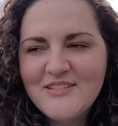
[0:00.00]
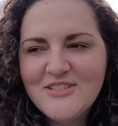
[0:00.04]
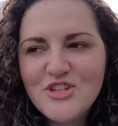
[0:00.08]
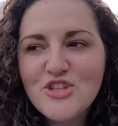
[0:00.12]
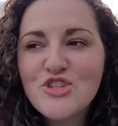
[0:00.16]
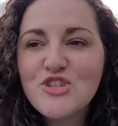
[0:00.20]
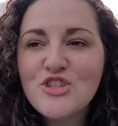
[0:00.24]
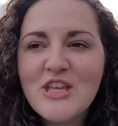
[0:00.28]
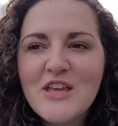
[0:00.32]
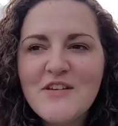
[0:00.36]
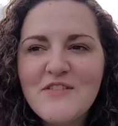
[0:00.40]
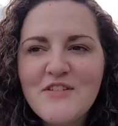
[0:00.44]

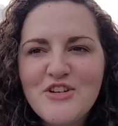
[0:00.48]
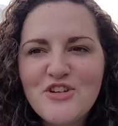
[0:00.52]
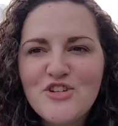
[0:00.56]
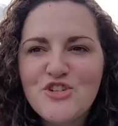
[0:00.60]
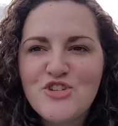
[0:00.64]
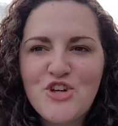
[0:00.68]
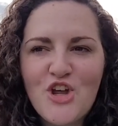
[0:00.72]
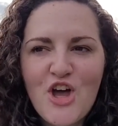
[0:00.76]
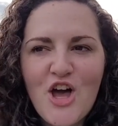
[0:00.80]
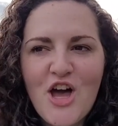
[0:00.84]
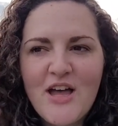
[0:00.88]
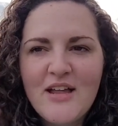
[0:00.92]
Just give it a
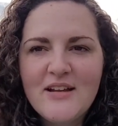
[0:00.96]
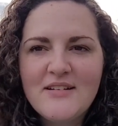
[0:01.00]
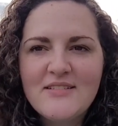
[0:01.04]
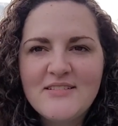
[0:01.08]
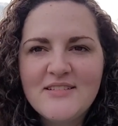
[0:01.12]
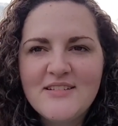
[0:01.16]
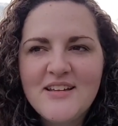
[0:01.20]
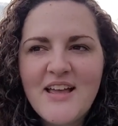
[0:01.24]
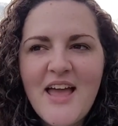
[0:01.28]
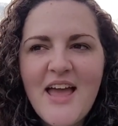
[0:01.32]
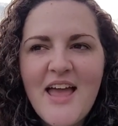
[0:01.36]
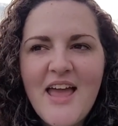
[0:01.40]
shot
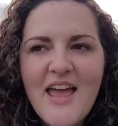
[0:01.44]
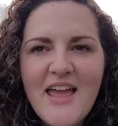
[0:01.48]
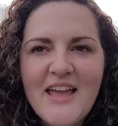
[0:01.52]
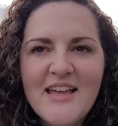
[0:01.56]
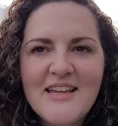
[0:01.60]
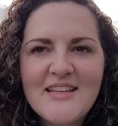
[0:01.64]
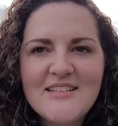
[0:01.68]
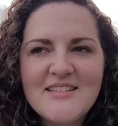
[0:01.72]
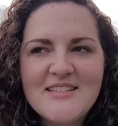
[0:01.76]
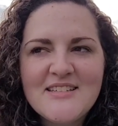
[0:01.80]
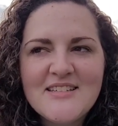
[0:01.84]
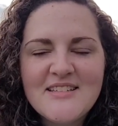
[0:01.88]

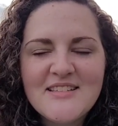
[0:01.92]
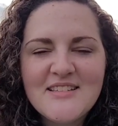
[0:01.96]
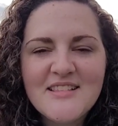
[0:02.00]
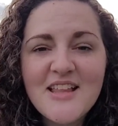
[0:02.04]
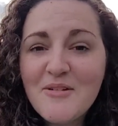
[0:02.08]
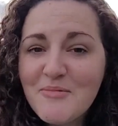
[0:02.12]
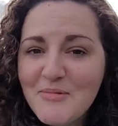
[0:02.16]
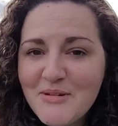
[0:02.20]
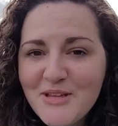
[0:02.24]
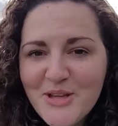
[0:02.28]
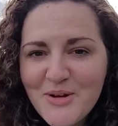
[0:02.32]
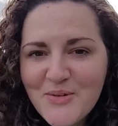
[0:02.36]
and
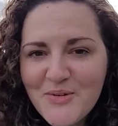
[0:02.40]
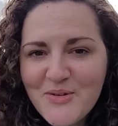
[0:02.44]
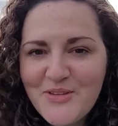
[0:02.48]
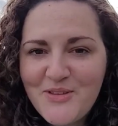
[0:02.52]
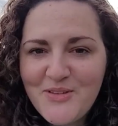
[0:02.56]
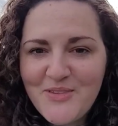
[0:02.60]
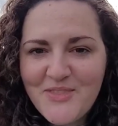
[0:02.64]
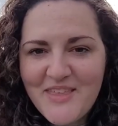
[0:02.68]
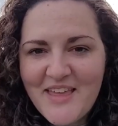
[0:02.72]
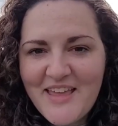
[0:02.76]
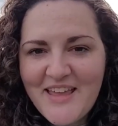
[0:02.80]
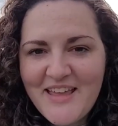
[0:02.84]
let me know what
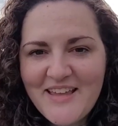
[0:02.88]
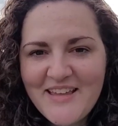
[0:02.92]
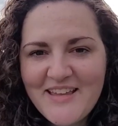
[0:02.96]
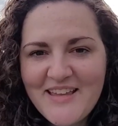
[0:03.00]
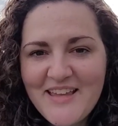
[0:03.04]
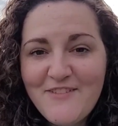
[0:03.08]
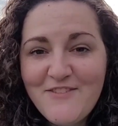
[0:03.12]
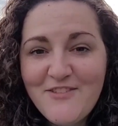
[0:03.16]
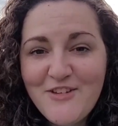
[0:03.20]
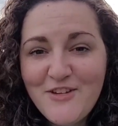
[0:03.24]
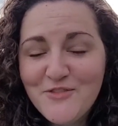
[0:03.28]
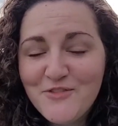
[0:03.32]
you think.
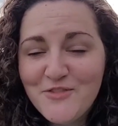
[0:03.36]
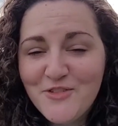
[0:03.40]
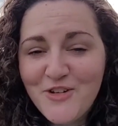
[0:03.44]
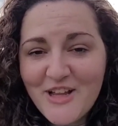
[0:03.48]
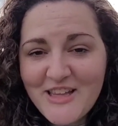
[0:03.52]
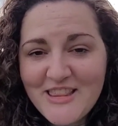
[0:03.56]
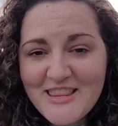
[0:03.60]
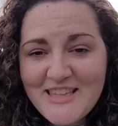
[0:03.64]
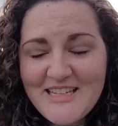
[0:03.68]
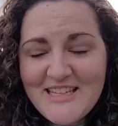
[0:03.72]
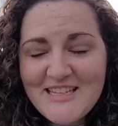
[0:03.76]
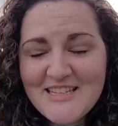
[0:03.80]
If you've
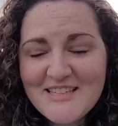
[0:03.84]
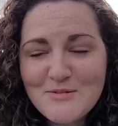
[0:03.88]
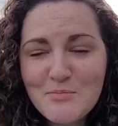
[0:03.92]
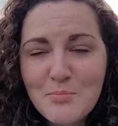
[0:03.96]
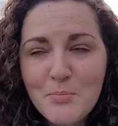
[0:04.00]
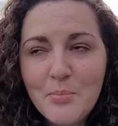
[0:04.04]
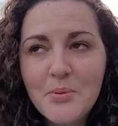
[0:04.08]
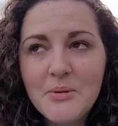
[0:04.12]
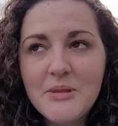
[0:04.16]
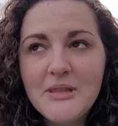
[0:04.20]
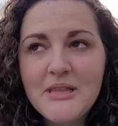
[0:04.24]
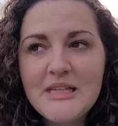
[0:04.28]
read these,
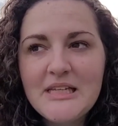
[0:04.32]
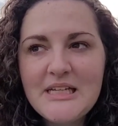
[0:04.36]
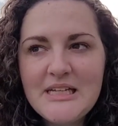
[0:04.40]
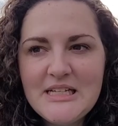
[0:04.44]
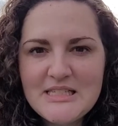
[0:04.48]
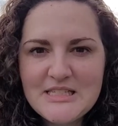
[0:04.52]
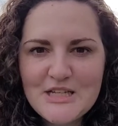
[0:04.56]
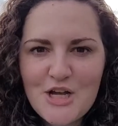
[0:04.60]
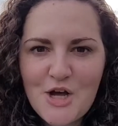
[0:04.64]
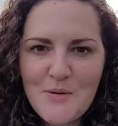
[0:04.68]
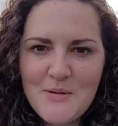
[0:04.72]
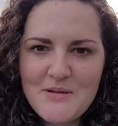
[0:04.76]

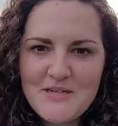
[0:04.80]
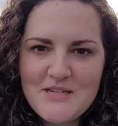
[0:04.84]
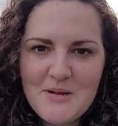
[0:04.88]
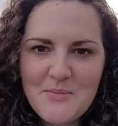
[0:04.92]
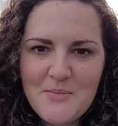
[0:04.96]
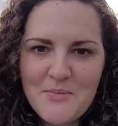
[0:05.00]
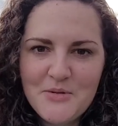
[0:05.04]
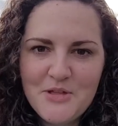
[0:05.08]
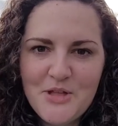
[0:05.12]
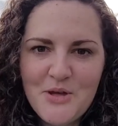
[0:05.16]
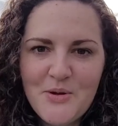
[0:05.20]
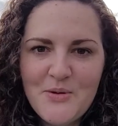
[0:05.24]
please comment down
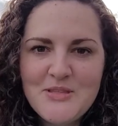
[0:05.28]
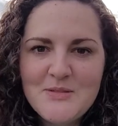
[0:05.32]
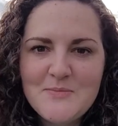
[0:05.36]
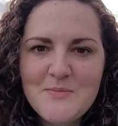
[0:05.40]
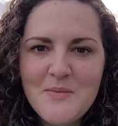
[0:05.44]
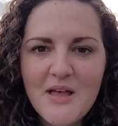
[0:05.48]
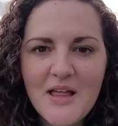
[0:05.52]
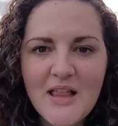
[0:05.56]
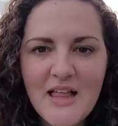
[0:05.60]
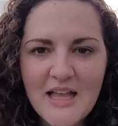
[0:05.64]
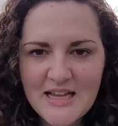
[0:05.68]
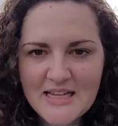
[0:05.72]
below. It's,
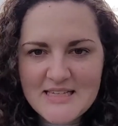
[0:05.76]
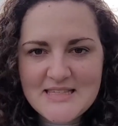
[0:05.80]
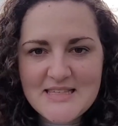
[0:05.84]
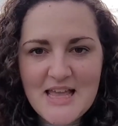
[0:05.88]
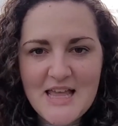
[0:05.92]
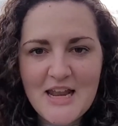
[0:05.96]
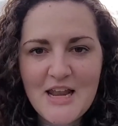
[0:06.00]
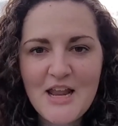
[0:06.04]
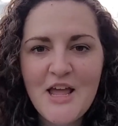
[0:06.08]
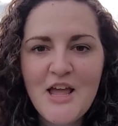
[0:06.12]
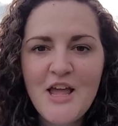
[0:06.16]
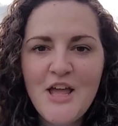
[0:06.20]
like I
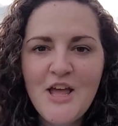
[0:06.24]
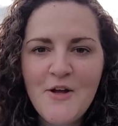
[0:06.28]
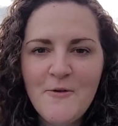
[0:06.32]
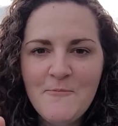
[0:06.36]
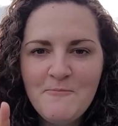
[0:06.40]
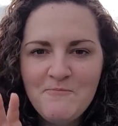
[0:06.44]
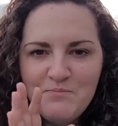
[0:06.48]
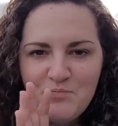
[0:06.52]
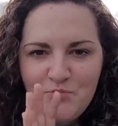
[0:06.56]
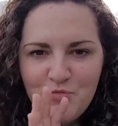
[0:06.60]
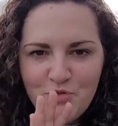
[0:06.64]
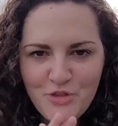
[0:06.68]
said,
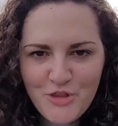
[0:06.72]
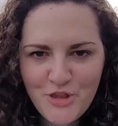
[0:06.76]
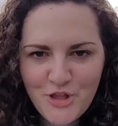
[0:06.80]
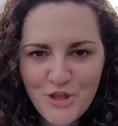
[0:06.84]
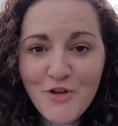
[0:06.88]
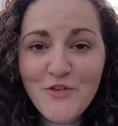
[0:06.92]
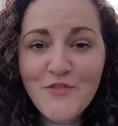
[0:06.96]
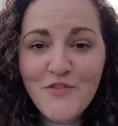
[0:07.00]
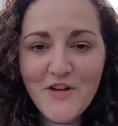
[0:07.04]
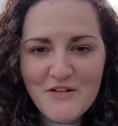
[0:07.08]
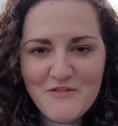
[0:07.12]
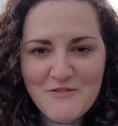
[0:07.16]

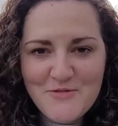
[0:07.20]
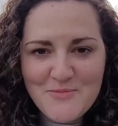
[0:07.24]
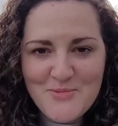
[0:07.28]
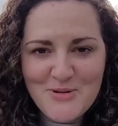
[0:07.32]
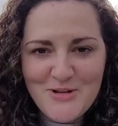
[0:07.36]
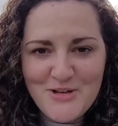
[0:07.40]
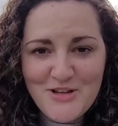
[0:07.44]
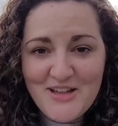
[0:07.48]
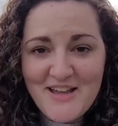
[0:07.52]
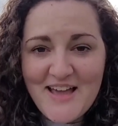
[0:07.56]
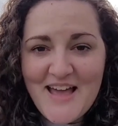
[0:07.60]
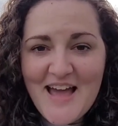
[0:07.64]
new favorite
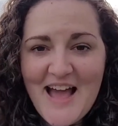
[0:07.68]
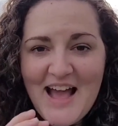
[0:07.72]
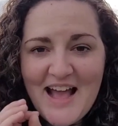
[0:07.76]
book.